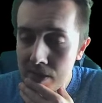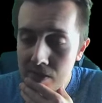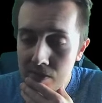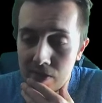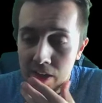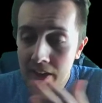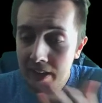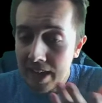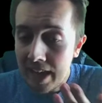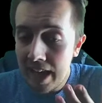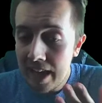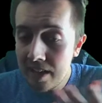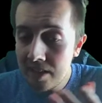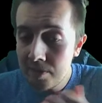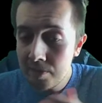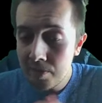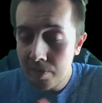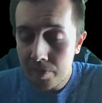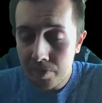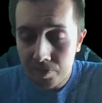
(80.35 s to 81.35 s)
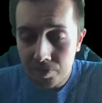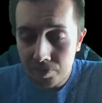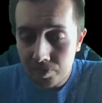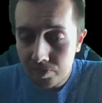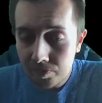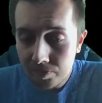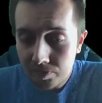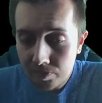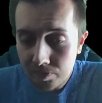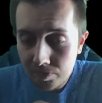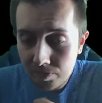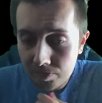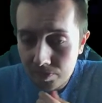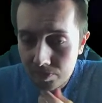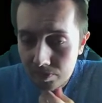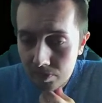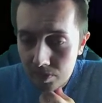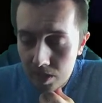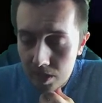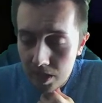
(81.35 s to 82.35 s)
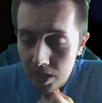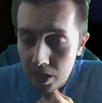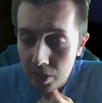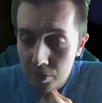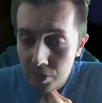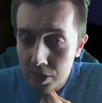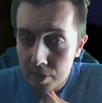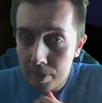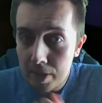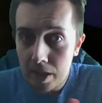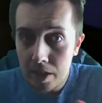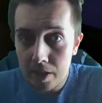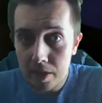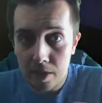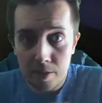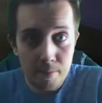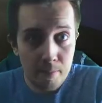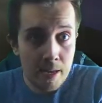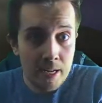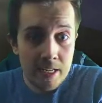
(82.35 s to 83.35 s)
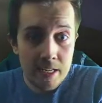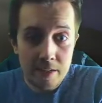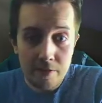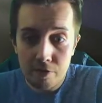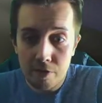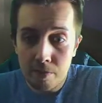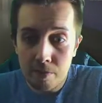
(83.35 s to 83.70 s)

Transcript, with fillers: That Kent, you know, it's going to be like the Mendy from